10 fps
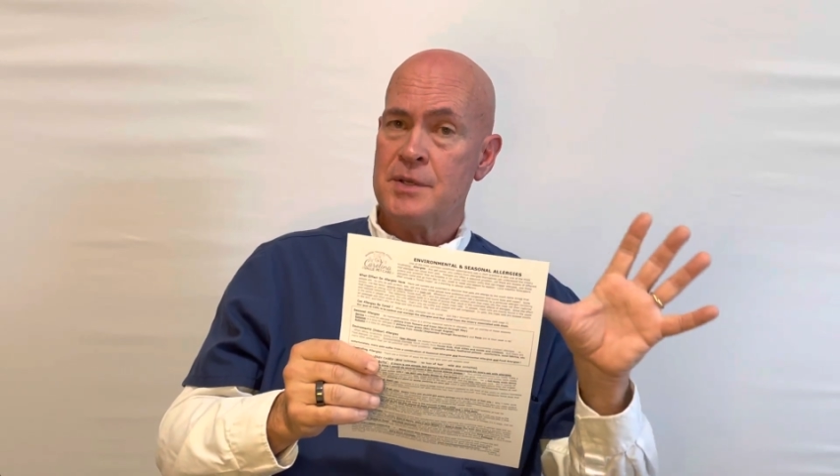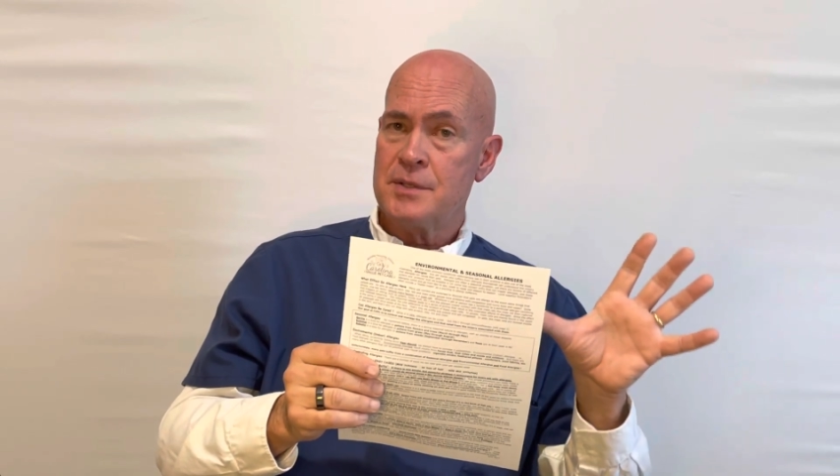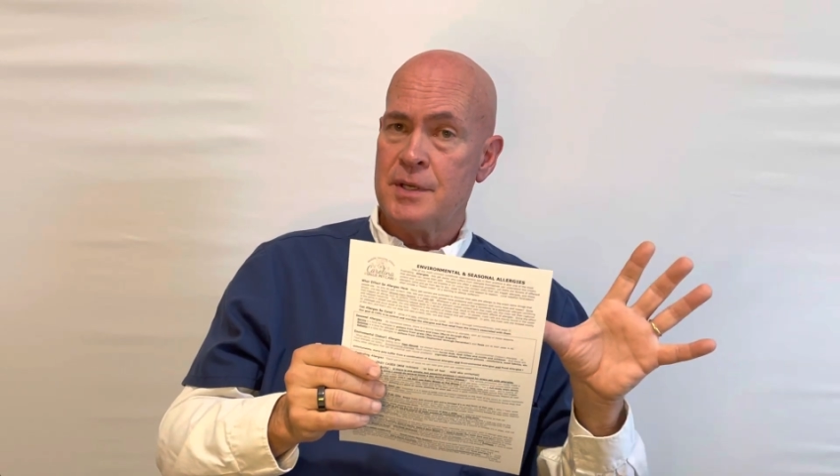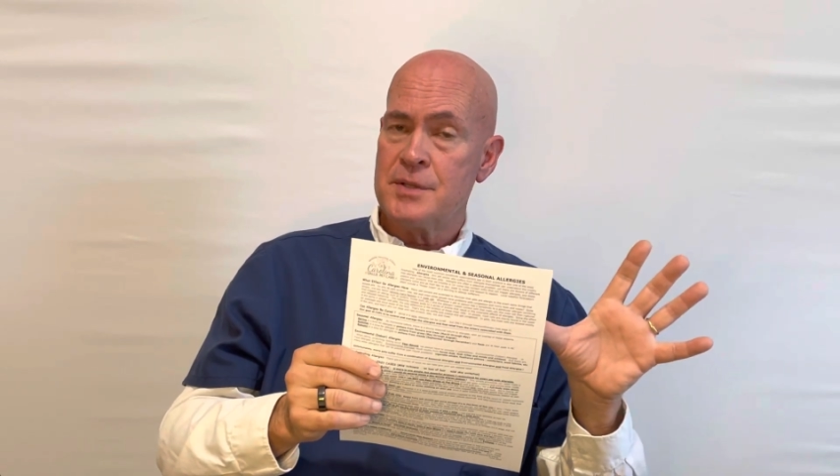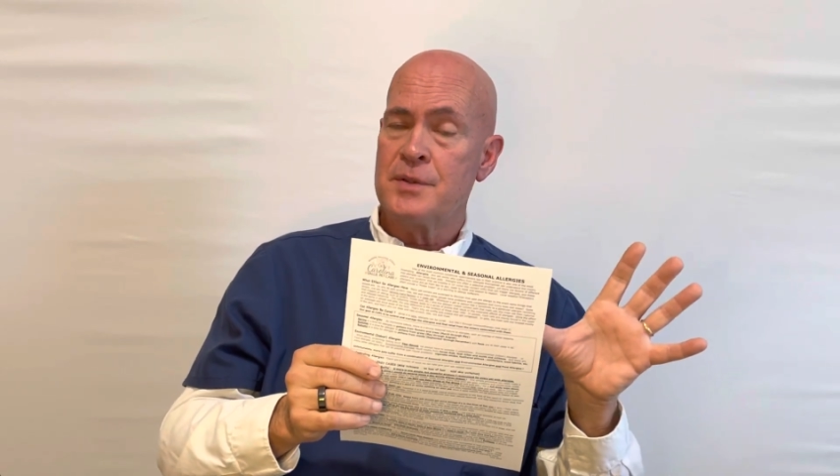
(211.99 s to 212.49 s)

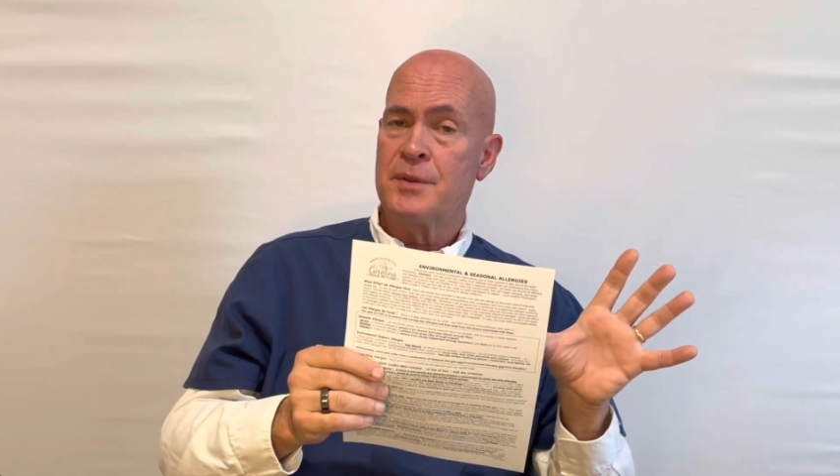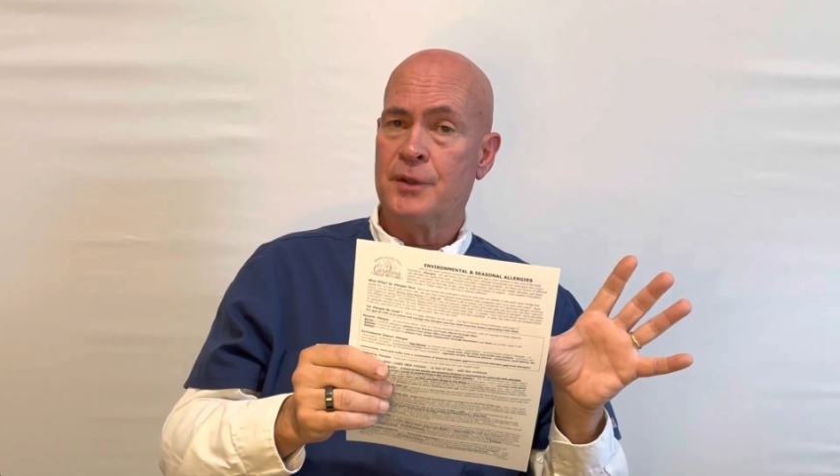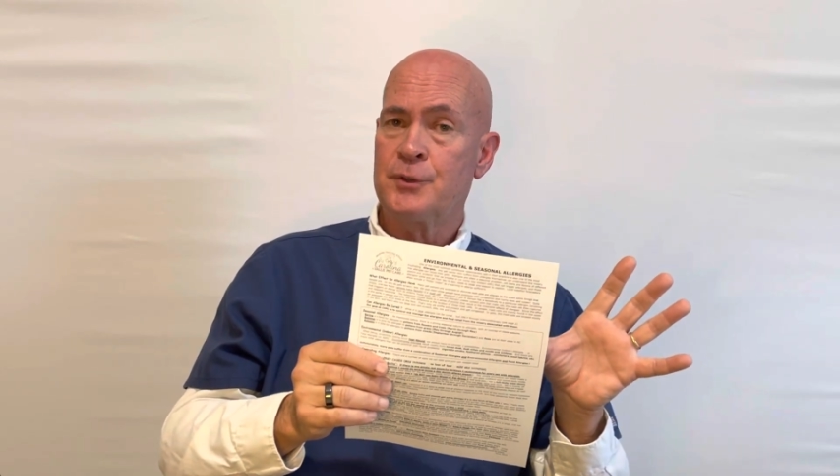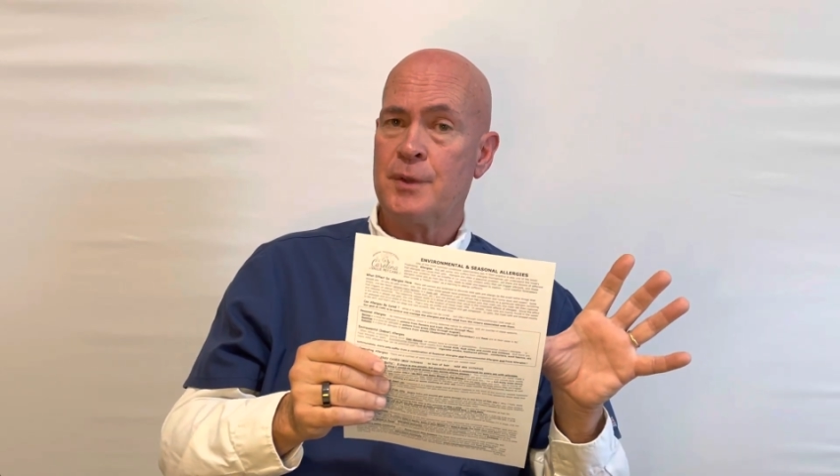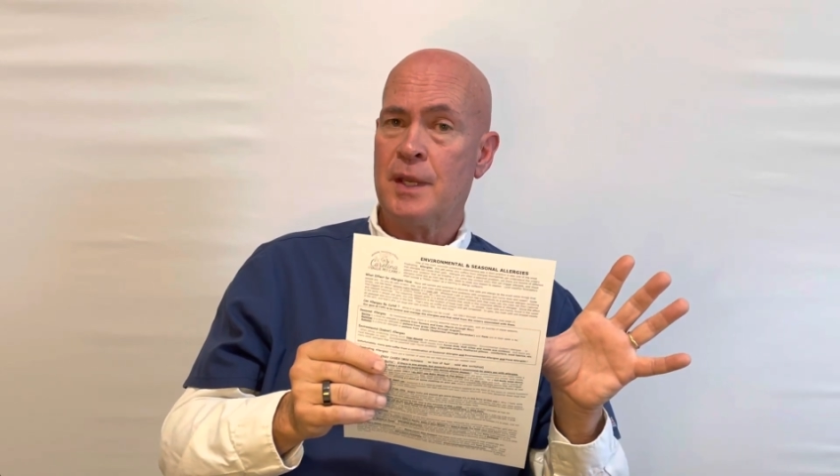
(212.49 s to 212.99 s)
dust and
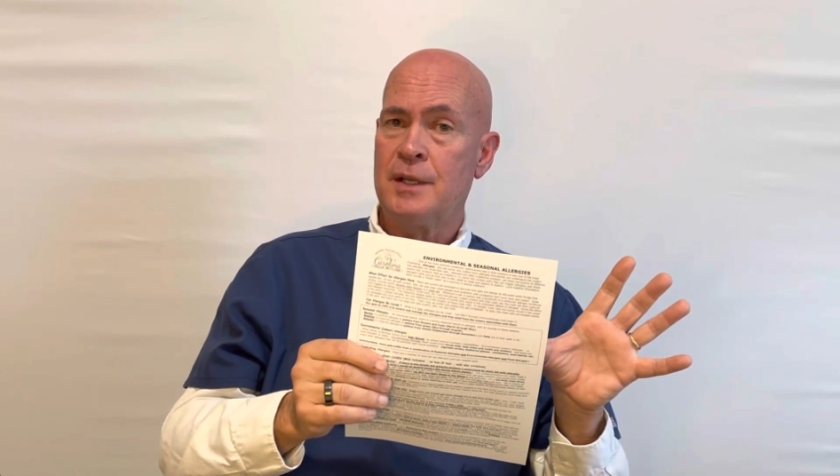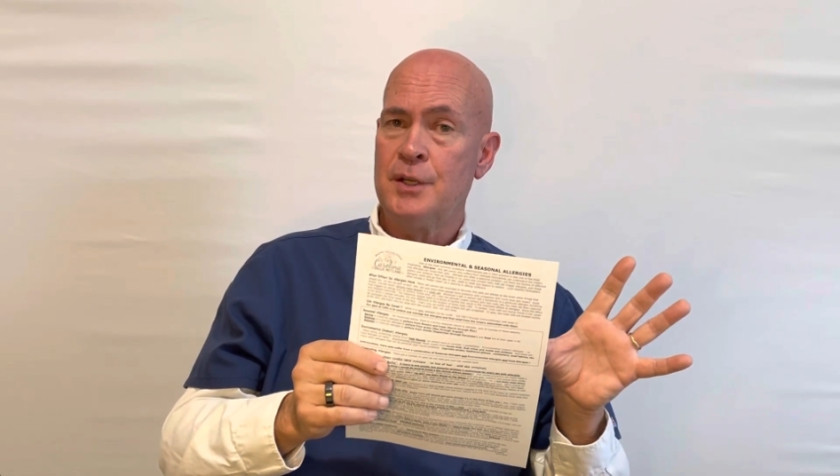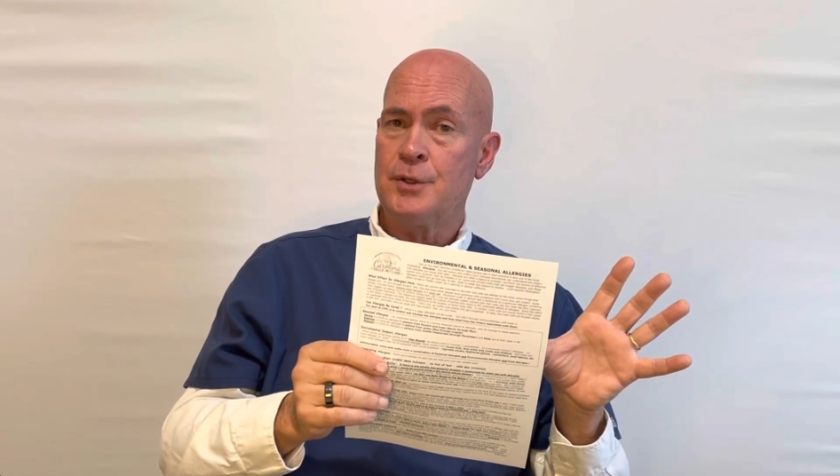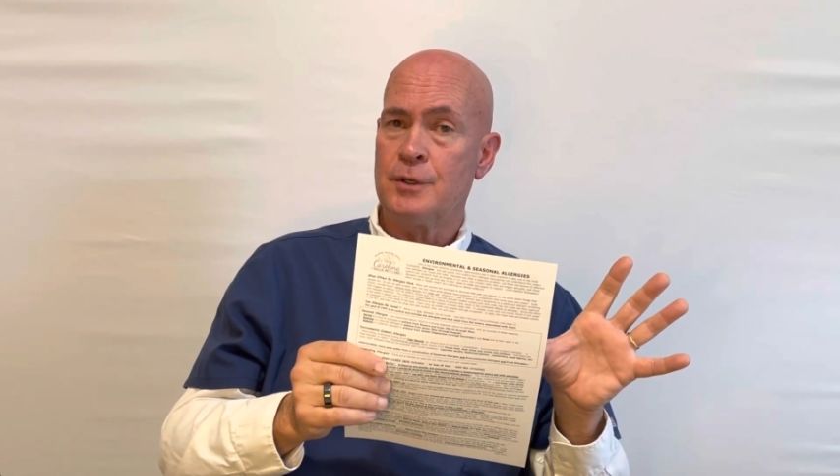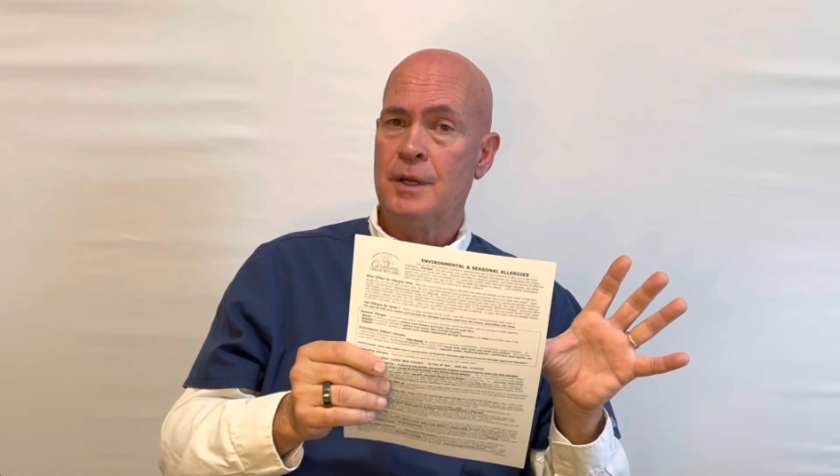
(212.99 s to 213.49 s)
things of that
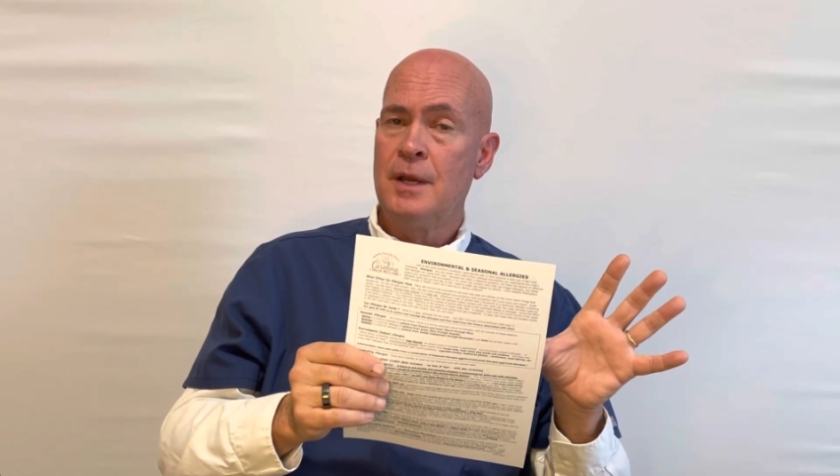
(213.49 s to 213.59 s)
nature.